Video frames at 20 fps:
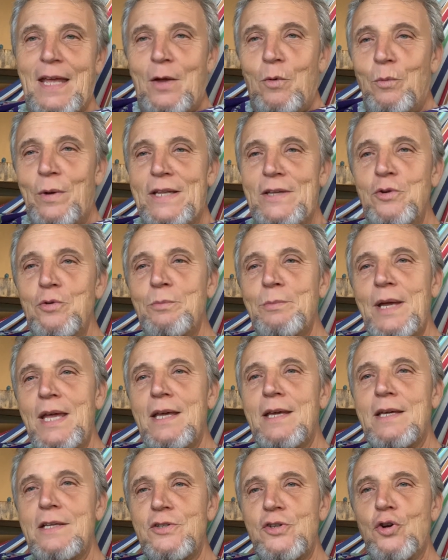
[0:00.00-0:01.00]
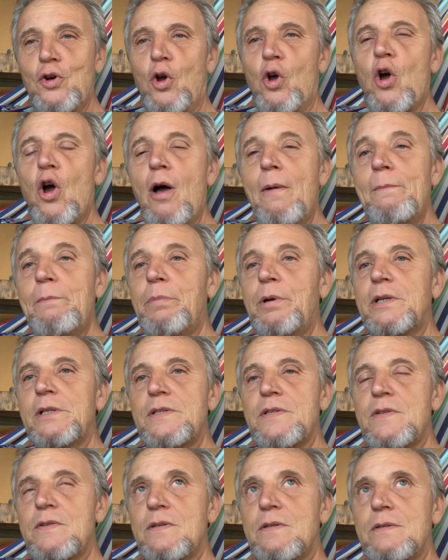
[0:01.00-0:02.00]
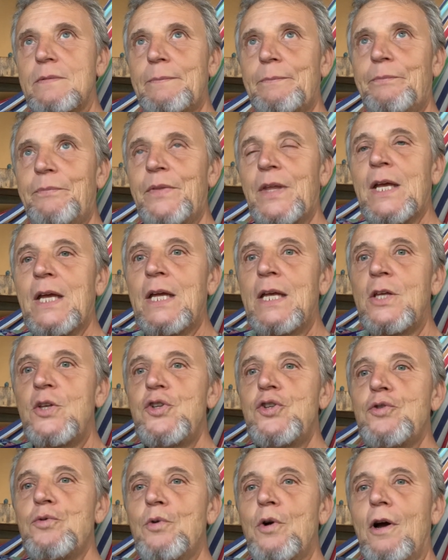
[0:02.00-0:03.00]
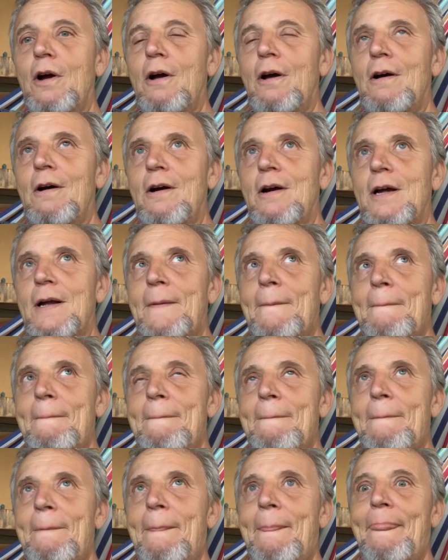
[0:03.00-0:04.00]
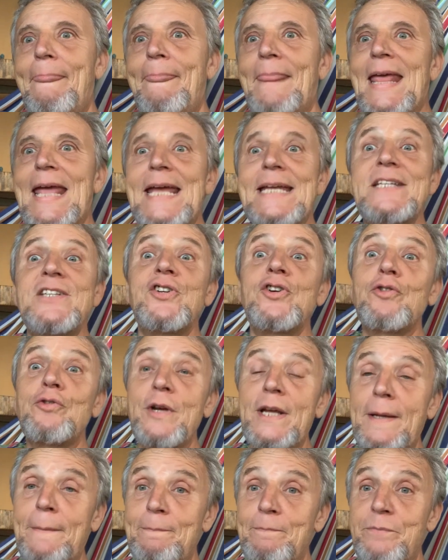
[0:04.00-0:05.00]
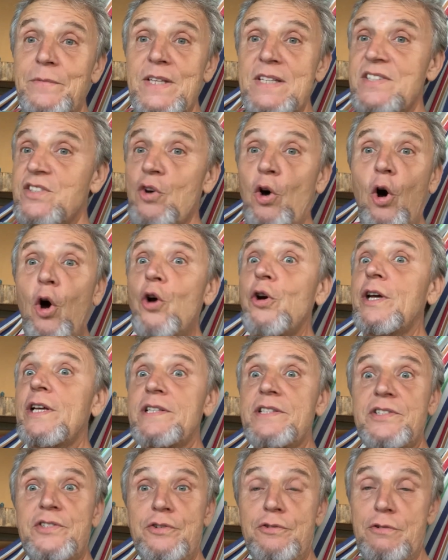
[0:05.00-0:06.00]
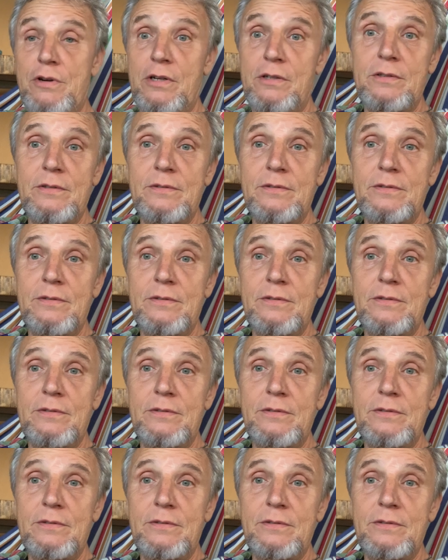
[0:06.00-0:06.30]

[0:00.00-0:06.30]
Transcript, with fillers: When you make it your compass, you are entering this orchestra,